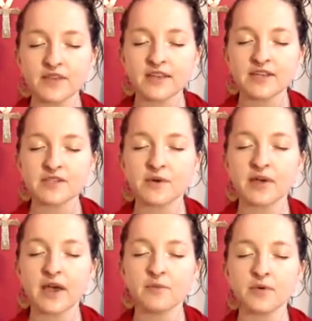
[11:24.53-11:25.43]
So
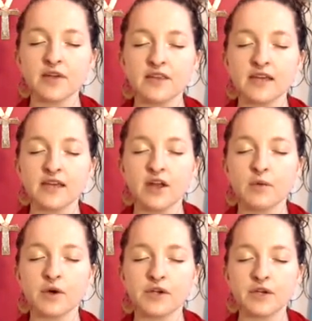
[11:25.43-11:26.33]
again, breathing in, I
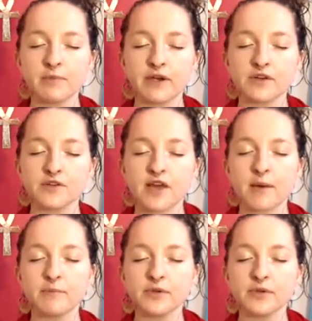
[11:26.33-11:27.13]
want you to picture that